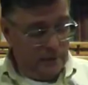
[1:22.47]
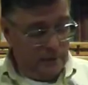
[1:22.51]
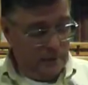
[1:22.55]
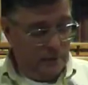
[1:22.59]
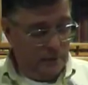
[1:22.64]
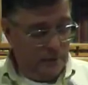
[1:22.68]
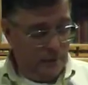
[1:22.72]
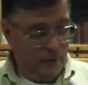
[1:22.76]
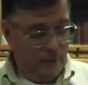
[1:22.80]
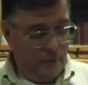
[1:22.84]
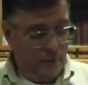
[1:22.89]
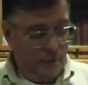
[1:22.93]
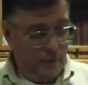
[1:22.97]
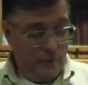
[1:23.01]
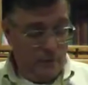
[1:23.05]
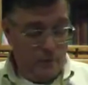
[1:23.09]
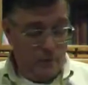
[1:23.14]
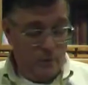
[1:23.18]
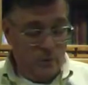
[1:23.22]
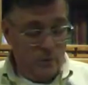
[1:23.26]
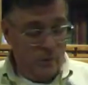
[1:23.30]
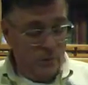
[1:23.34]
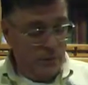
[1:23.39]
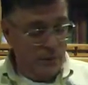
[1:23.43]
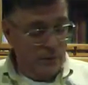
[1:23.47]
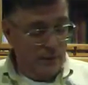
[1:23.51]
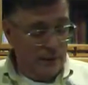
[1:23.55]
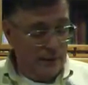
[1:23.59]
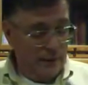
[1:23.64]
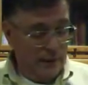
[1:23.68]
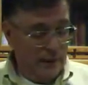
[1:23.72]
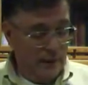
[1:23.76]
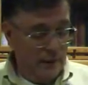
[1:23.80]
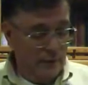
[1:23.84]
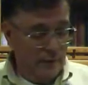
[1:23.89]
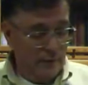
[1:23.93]
they would do an
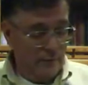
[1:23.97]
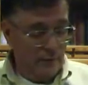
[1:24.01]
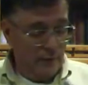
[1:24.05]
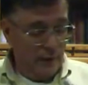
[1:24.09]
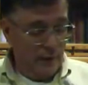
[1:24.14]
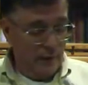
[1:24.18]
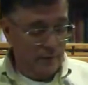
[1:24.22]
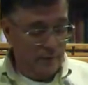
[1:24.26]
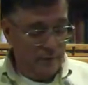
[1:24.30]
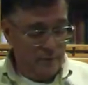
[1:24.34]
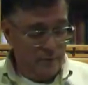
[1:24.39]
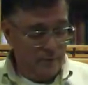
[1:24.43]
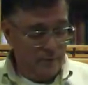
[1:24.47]
E fada.